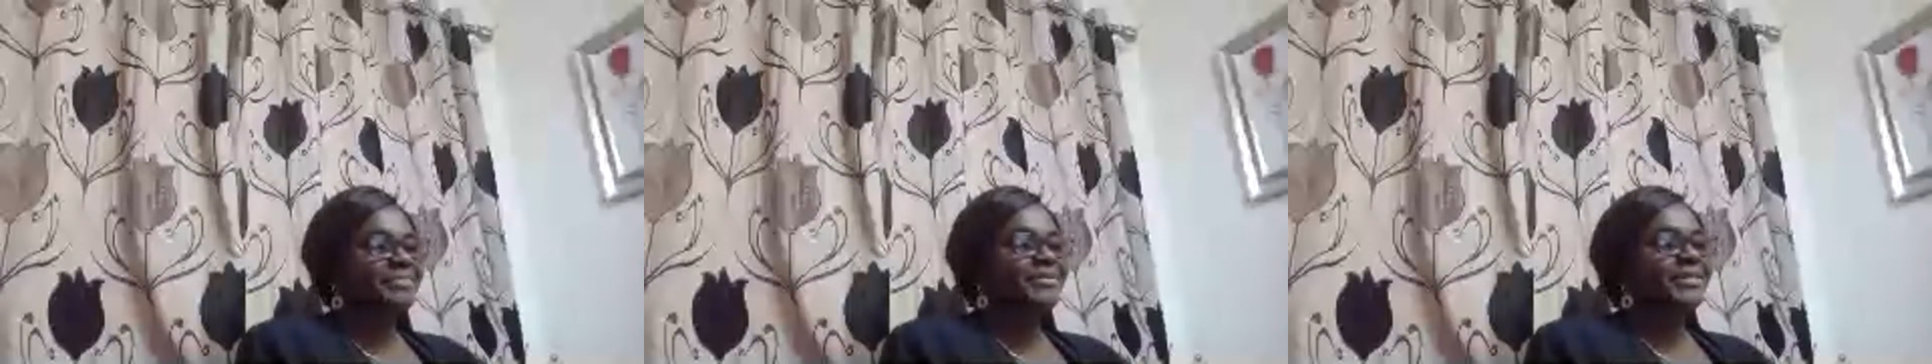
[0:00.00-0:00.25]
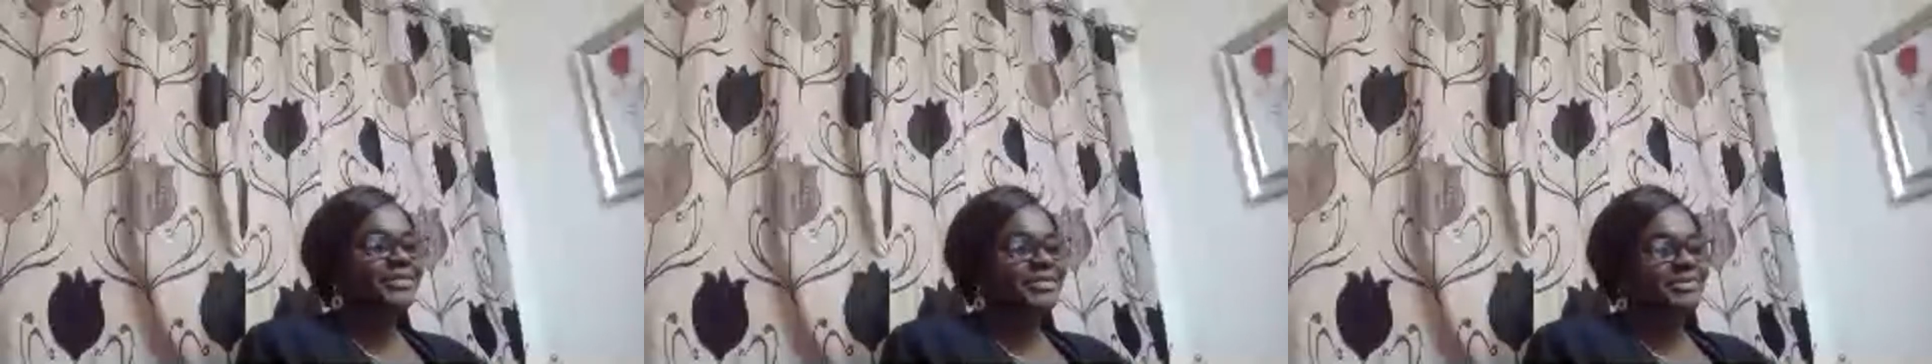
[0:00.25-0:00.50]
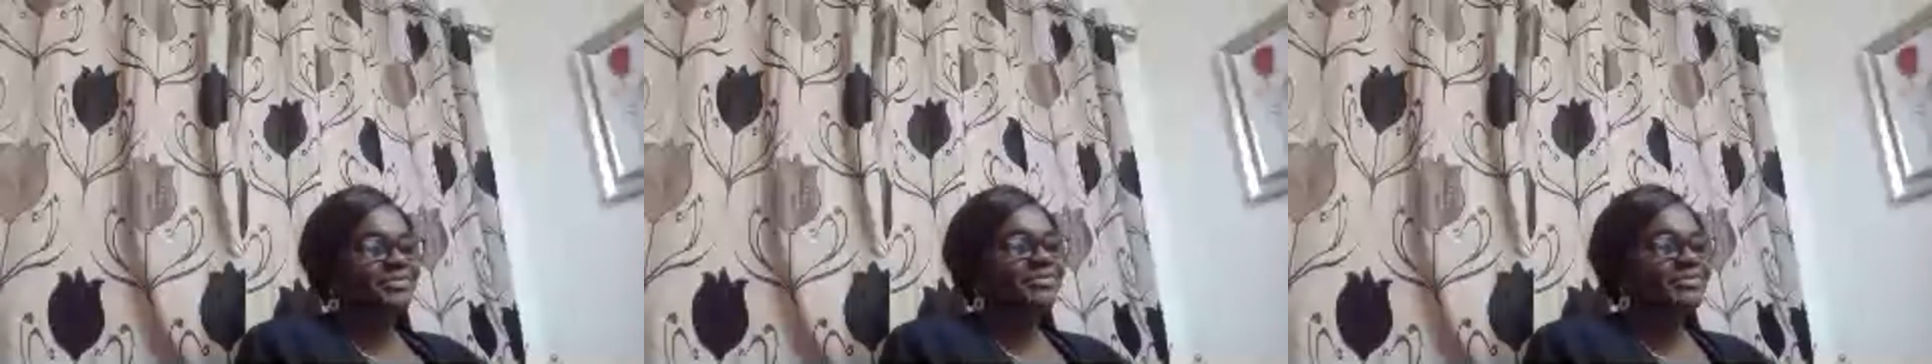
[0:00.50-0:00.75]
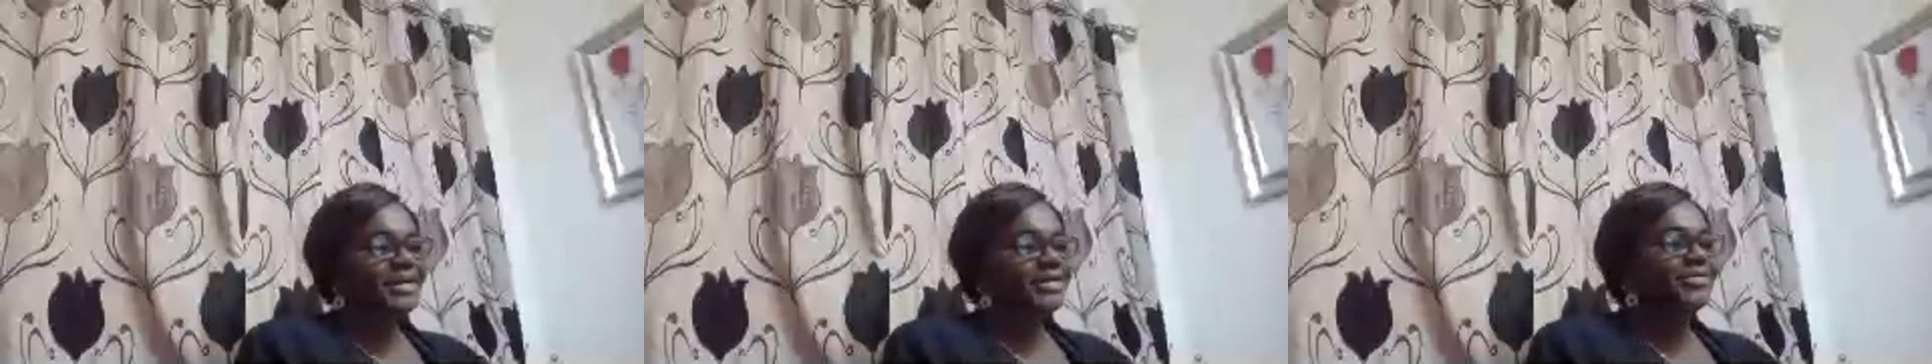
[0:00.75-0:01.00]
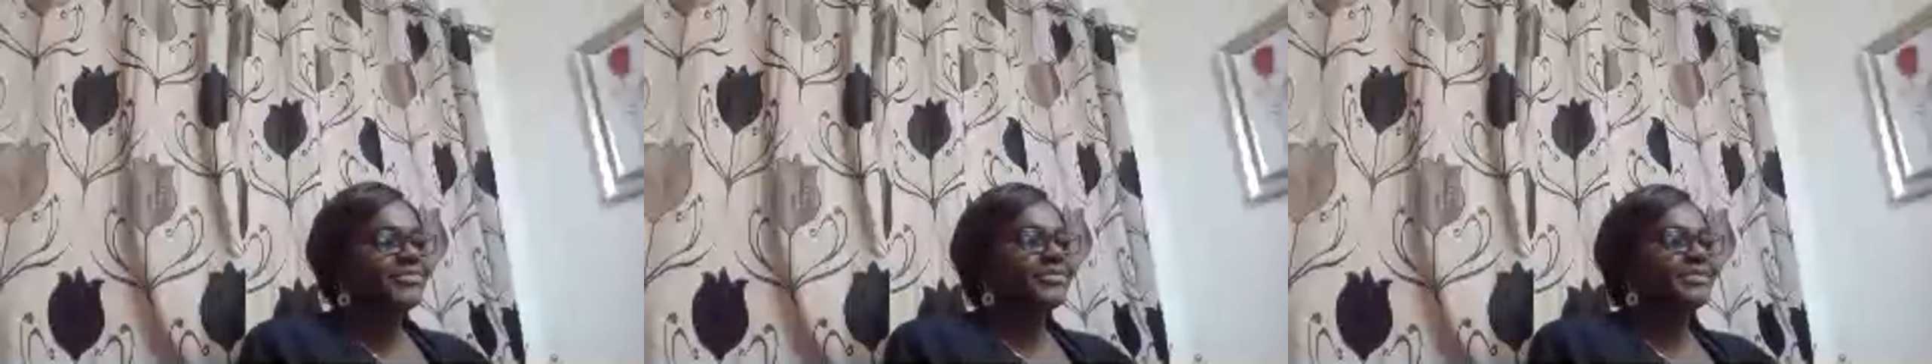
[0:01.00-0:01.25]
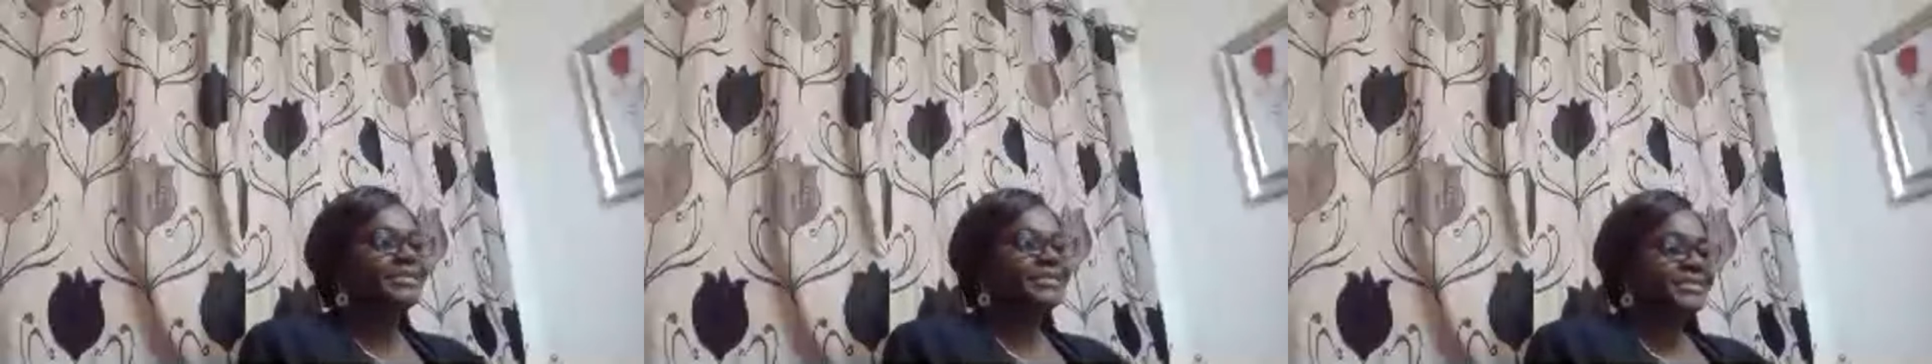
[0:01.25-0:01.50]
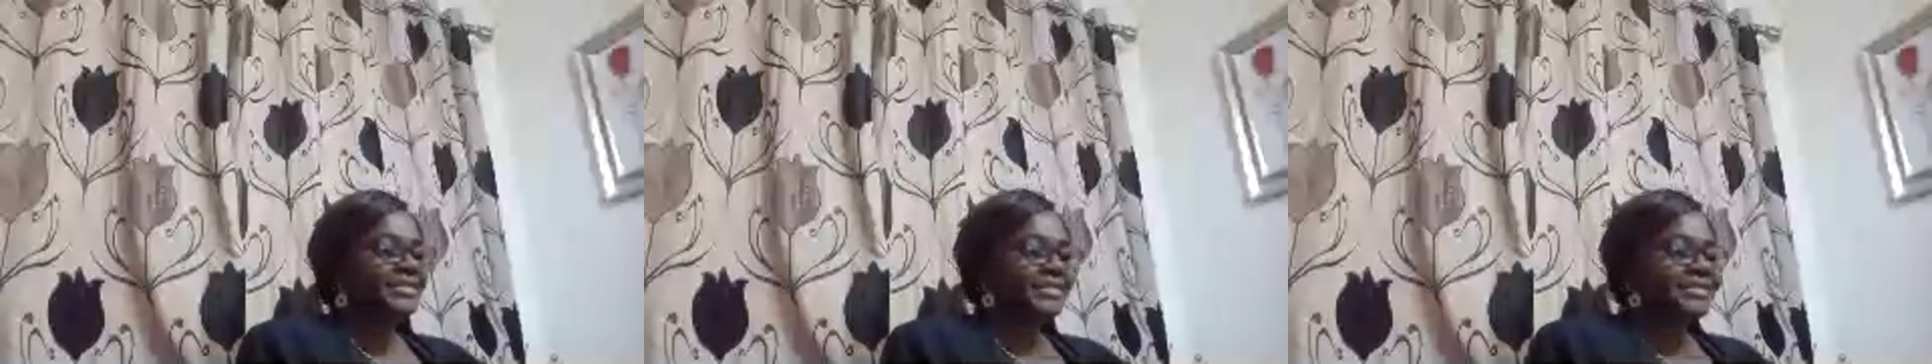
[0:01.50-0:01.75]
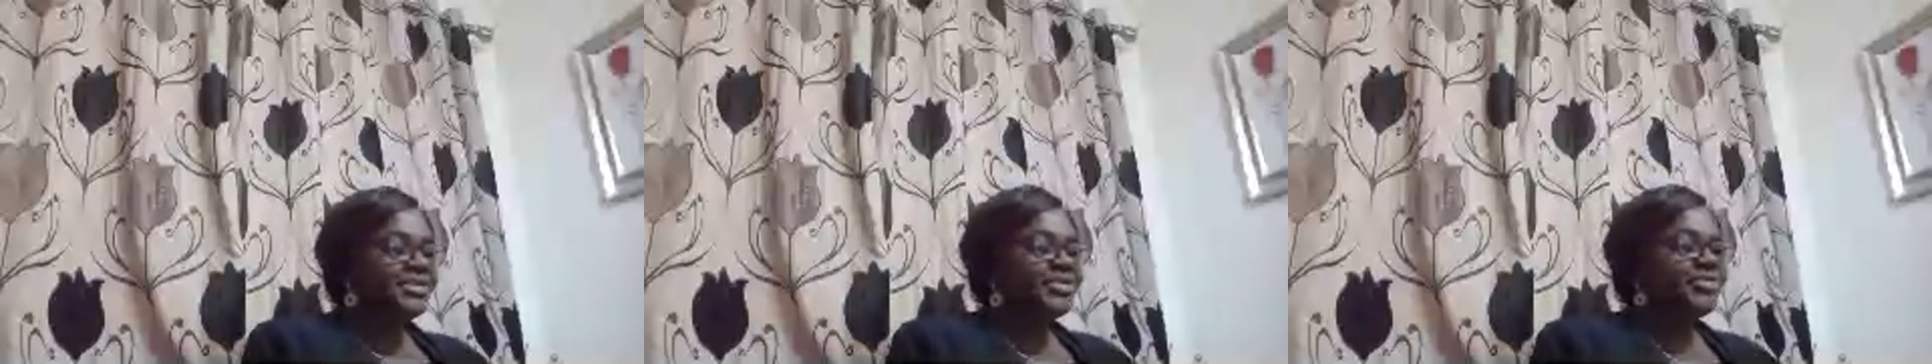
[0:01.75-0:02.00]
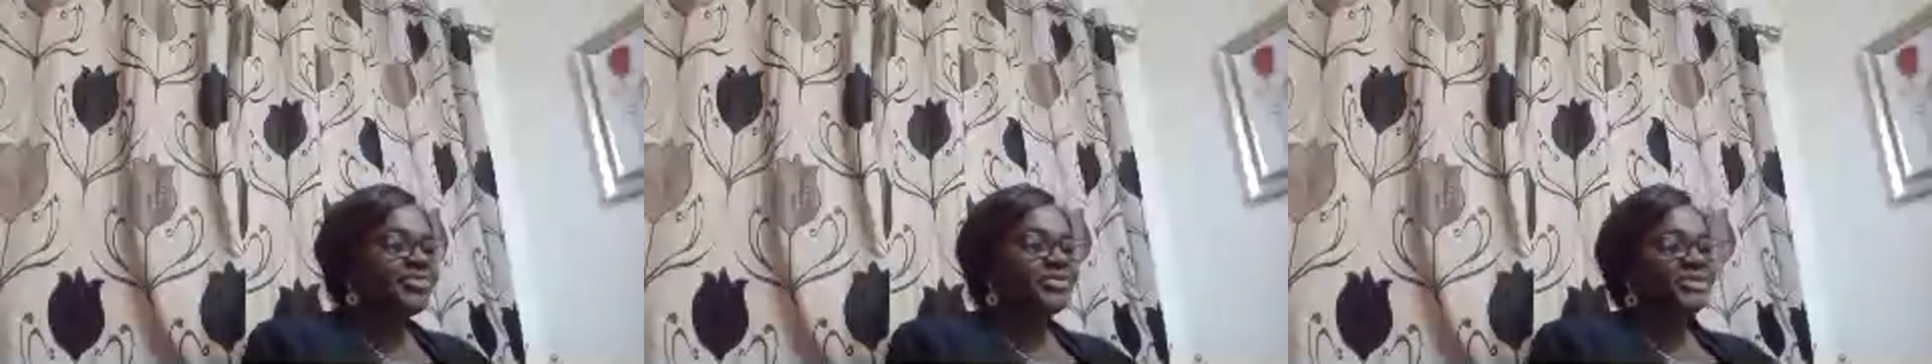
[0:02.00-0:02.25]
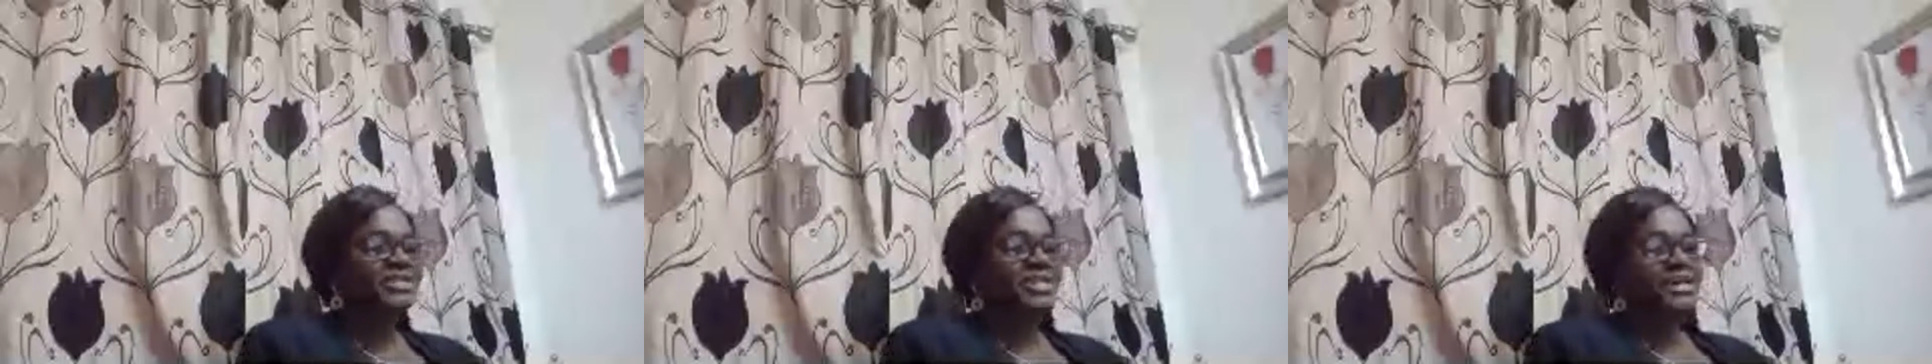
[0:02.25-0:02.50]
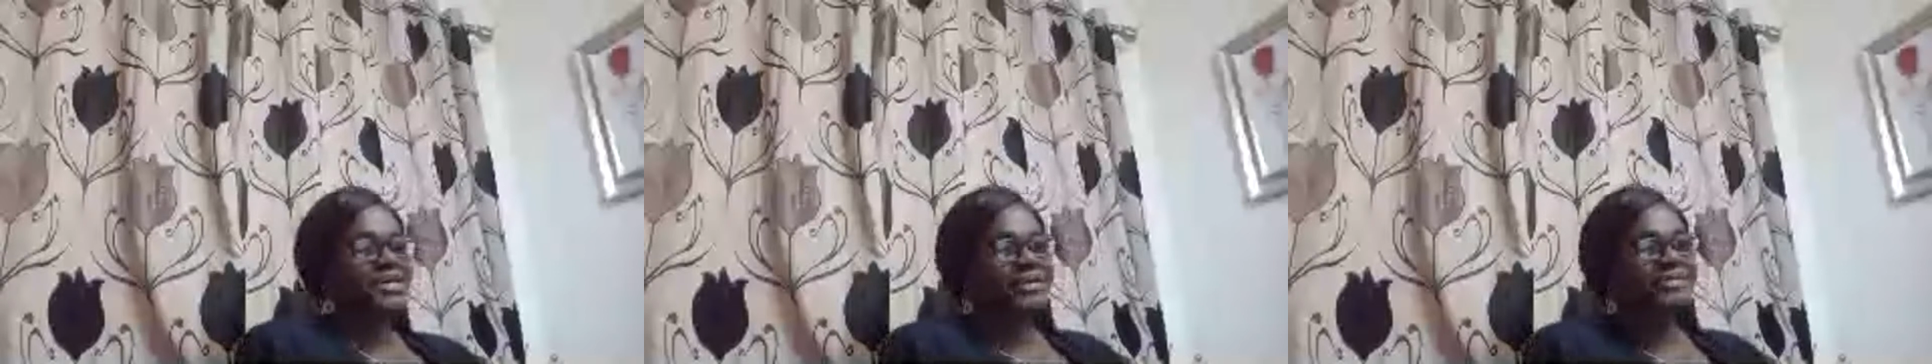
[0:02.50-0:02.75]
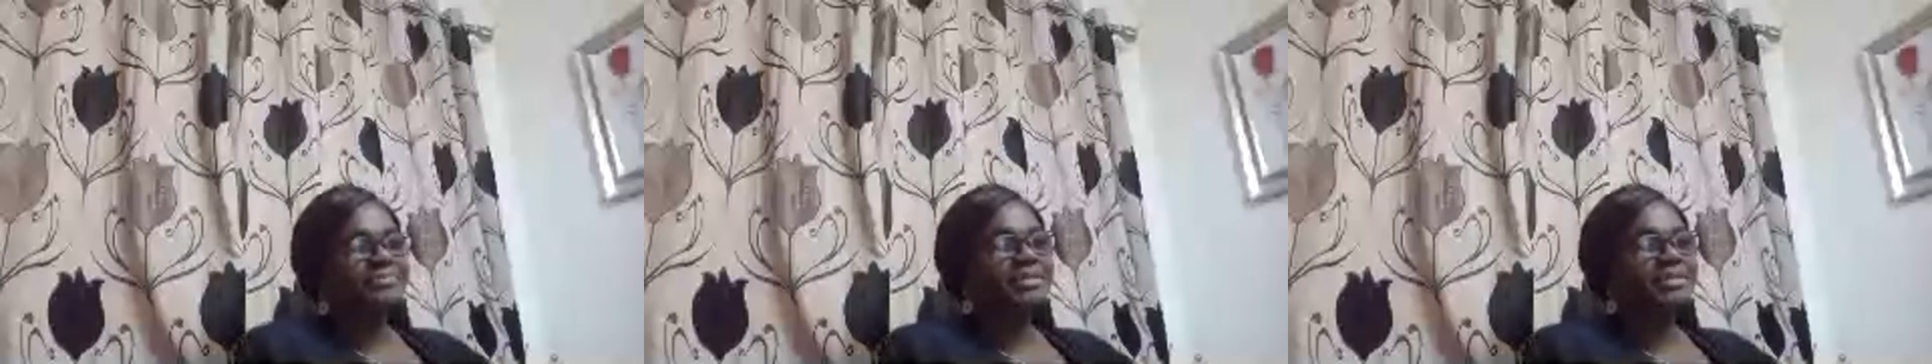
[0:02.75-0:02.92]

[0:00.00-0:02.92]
Bless you, man of God, for sharing.